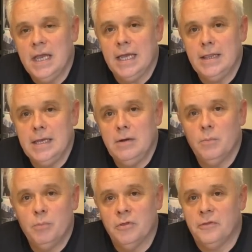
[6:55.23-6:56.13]
and then
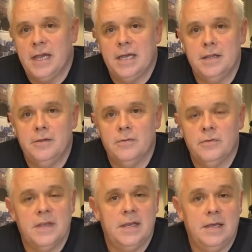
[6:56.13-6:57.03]
put that in
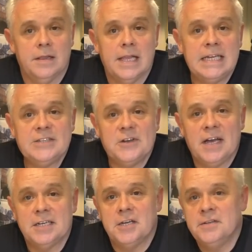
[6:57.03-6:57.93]
the laser
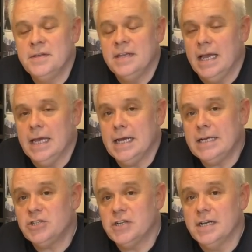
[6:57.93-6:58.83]
cutter and
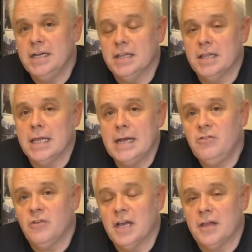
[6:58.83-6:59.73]
actually
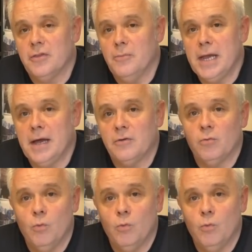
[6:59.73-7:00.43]
laser cut them out